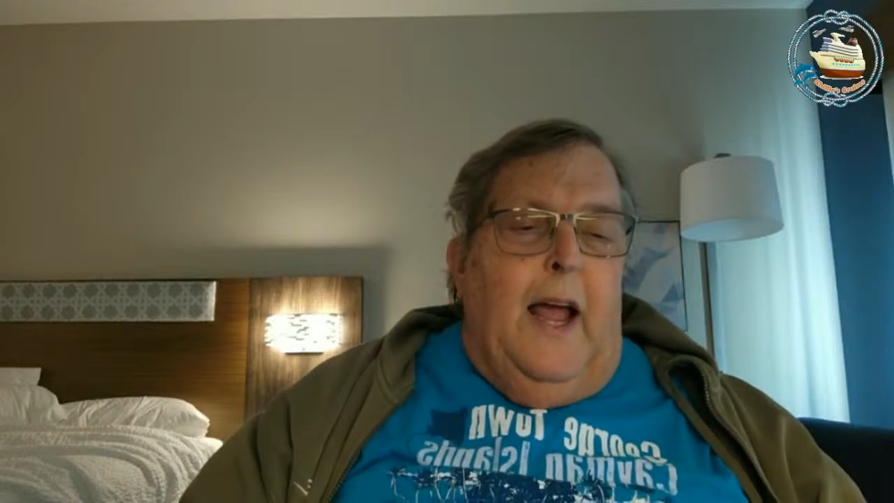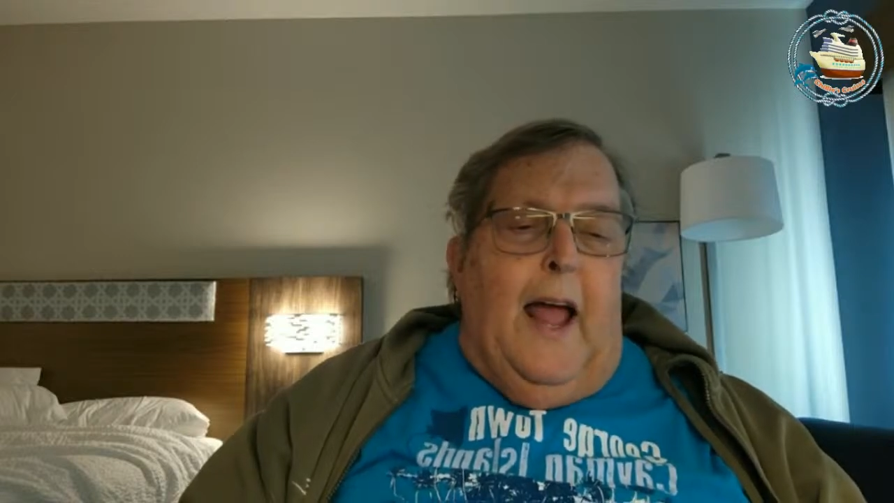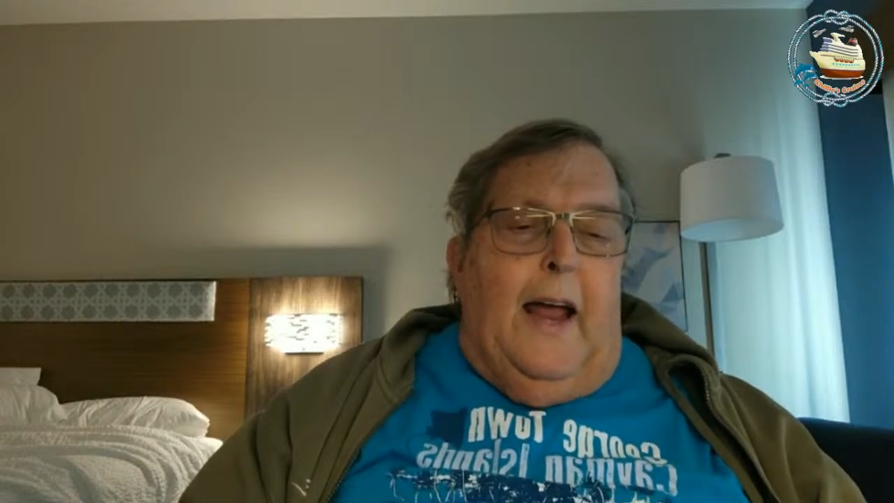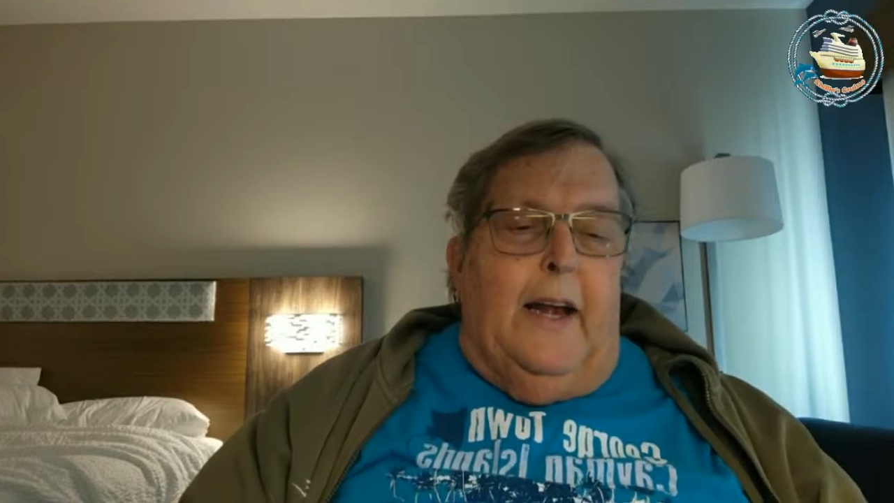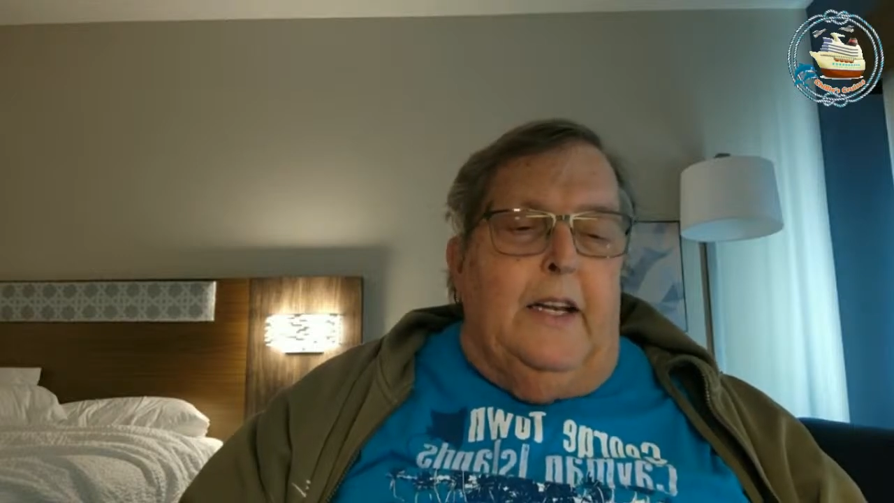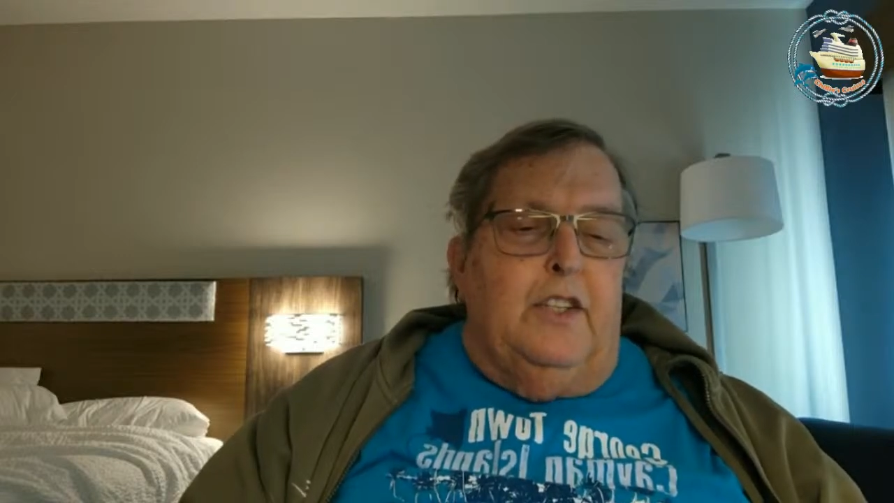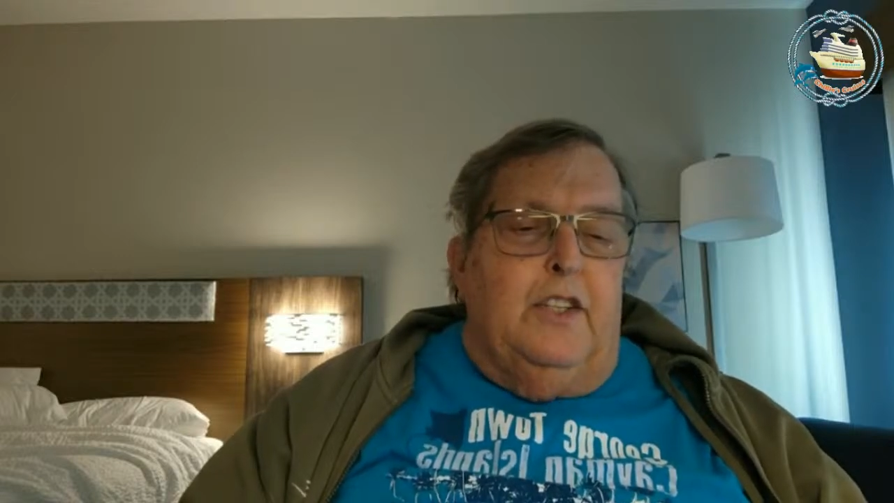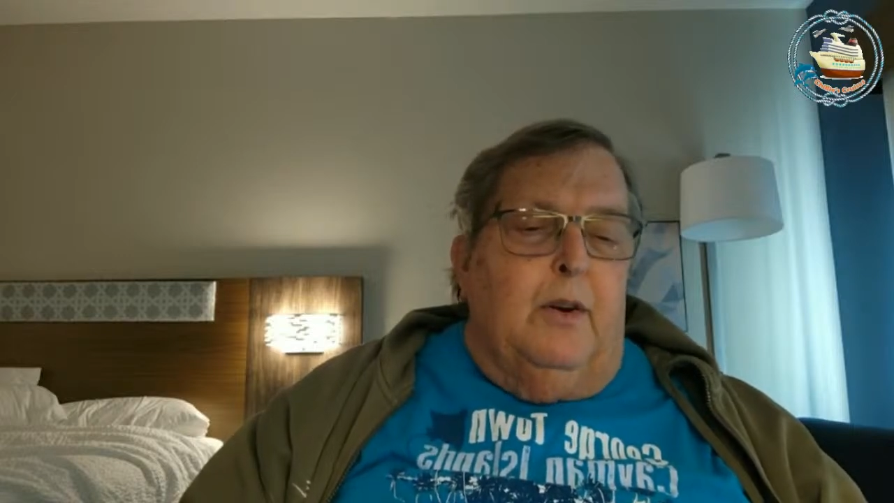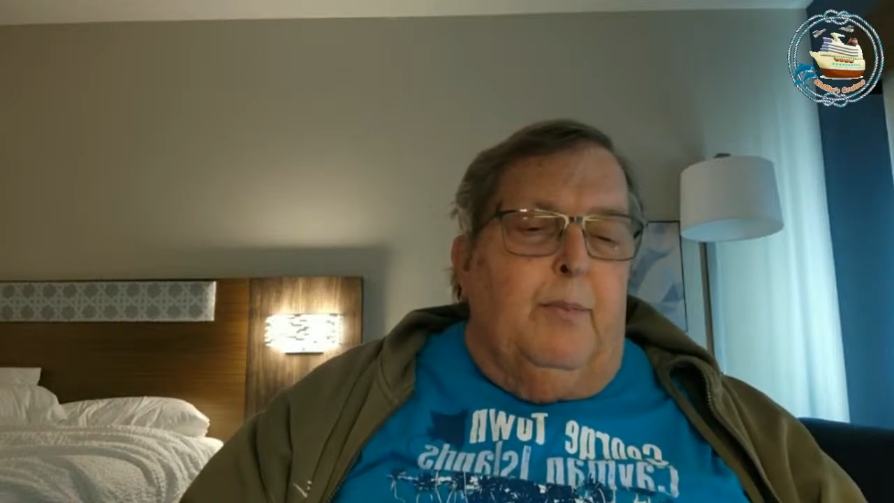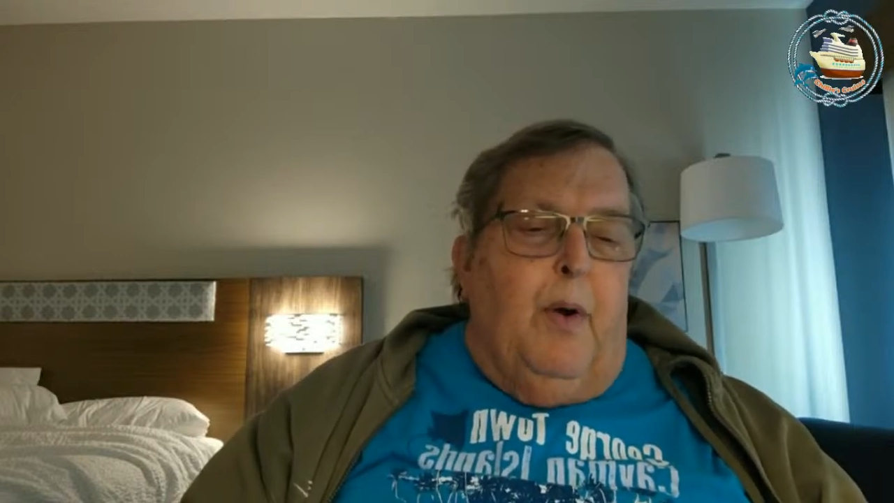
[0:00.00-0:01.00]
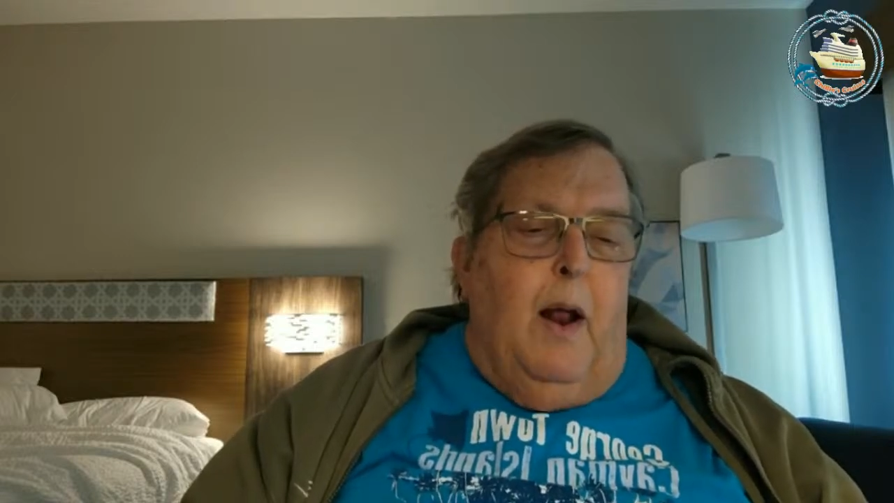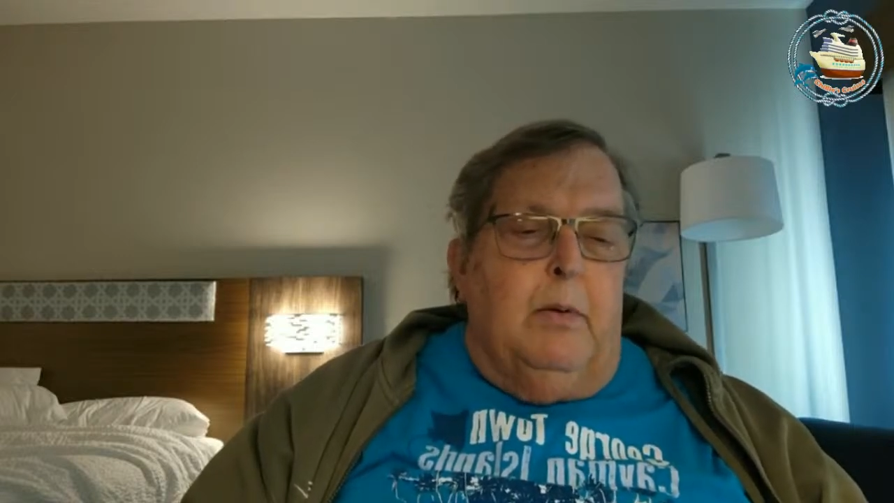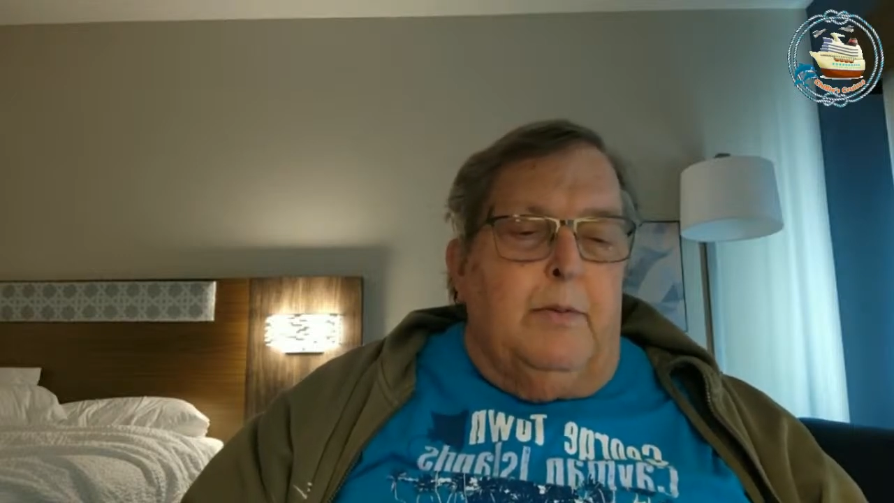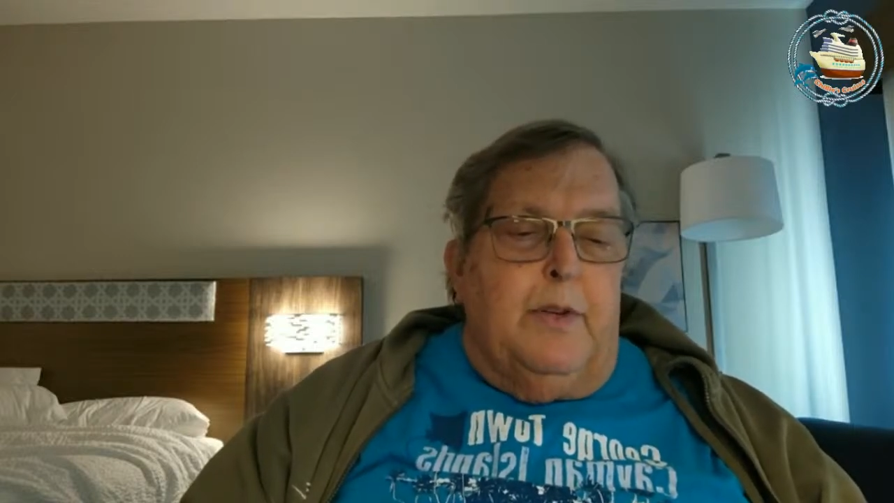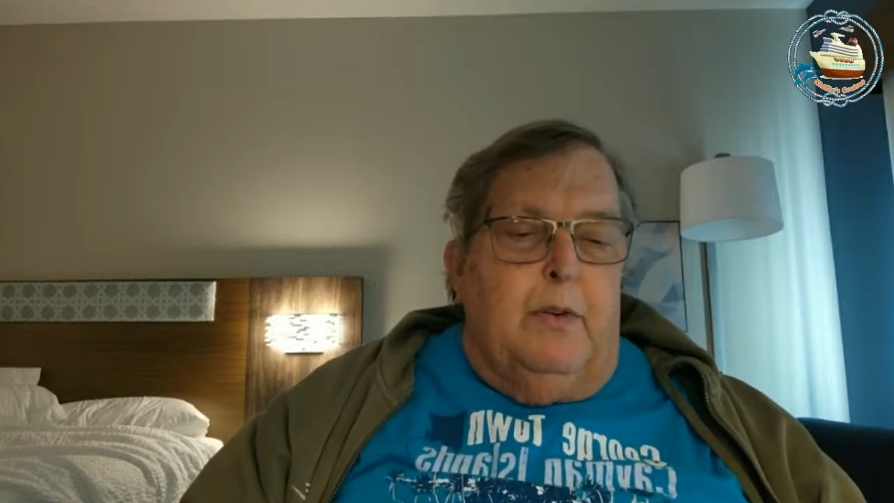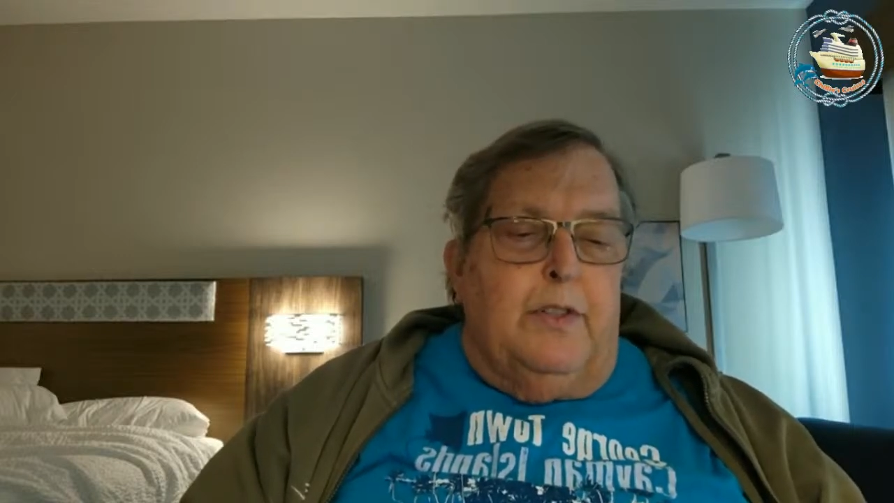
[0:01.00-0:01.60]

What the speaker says: had engine problems that